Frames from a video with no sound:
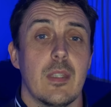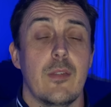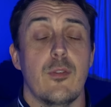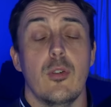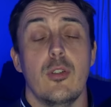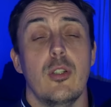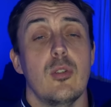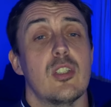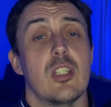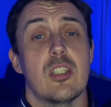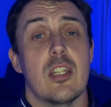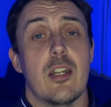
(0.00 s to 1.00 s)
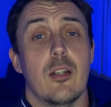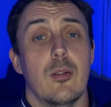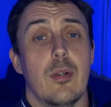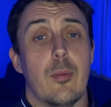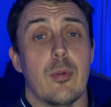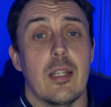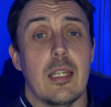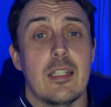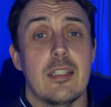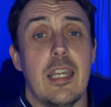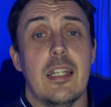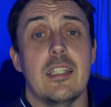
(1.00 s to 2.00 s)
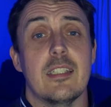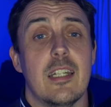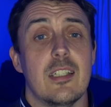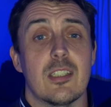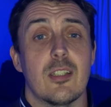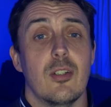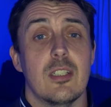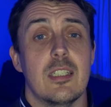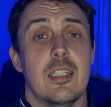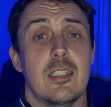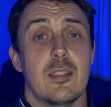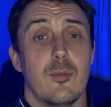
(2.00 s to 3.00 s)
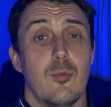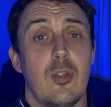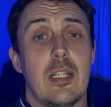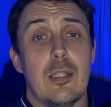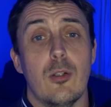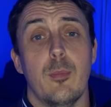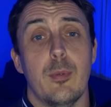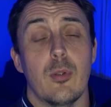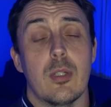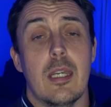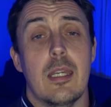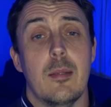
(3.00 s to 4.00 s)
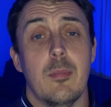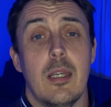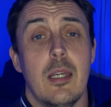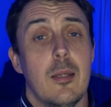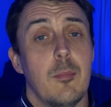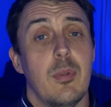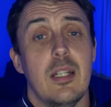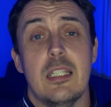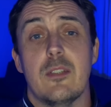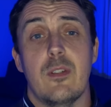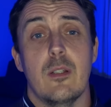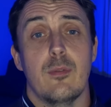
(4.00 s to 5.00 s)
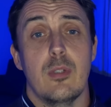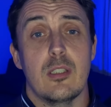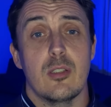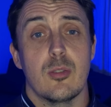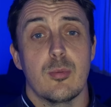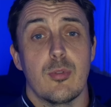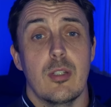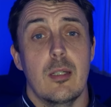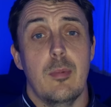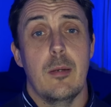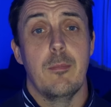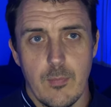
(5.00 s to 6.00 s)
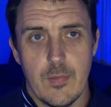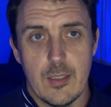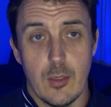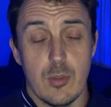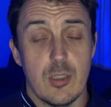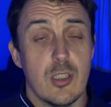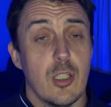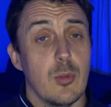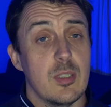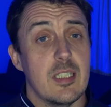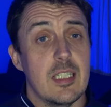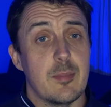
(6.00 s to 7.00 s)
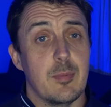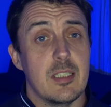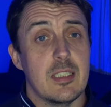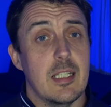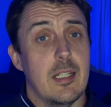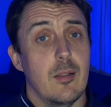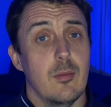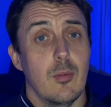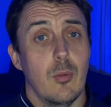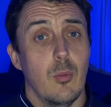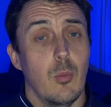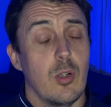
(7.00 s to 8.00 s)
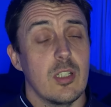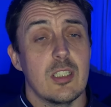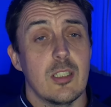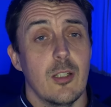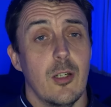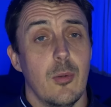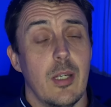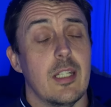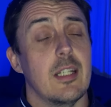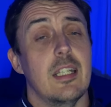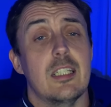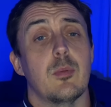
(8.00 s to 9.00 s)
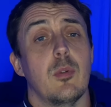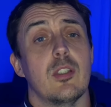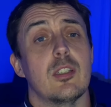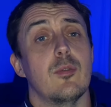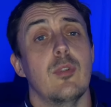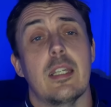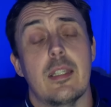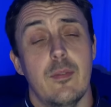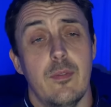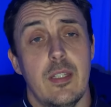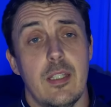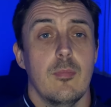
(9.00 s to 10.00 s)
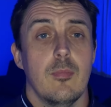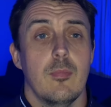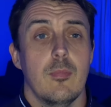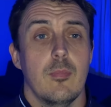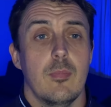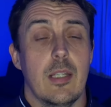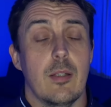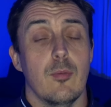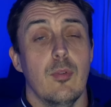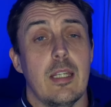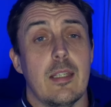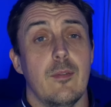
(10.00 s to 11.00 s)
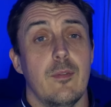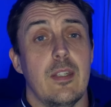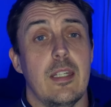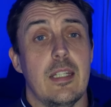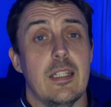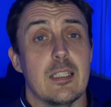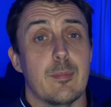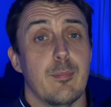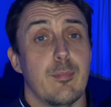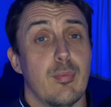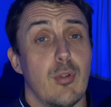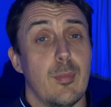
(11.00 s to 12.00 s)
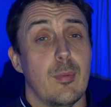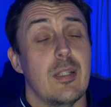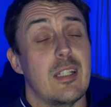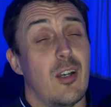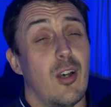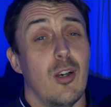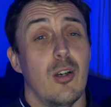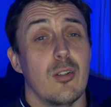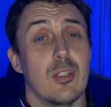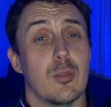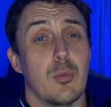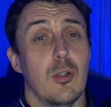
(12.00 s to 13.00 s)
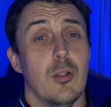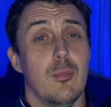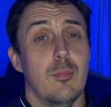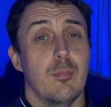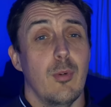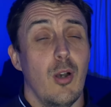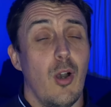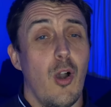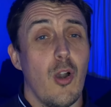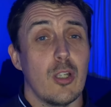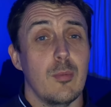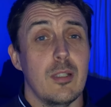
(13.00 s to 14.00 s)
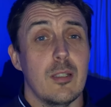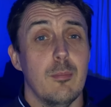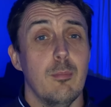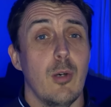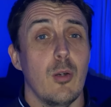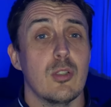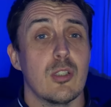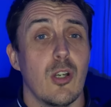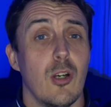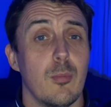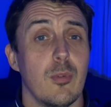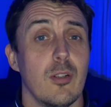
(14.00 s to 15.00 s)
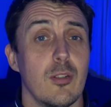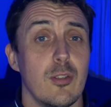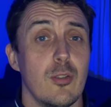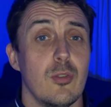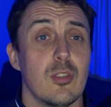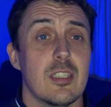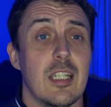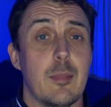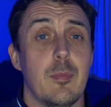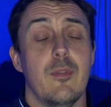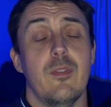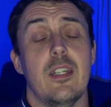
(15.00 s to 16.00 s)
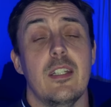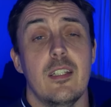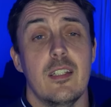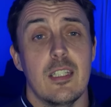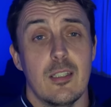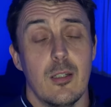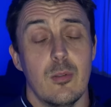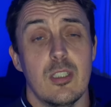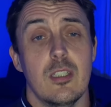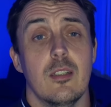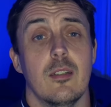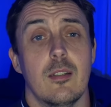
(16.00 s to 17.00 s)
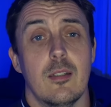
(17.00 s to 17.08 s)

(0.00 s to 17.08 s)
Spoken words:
If you're new to the channel and would like daily tennis content to really up your game, please feel free to subscribe. So 2 assessments down, 1 to go. And the last one is the racket feed. Now the racket feed is probably the hardest one, but arguably the most commonly used type of feeding in coaching.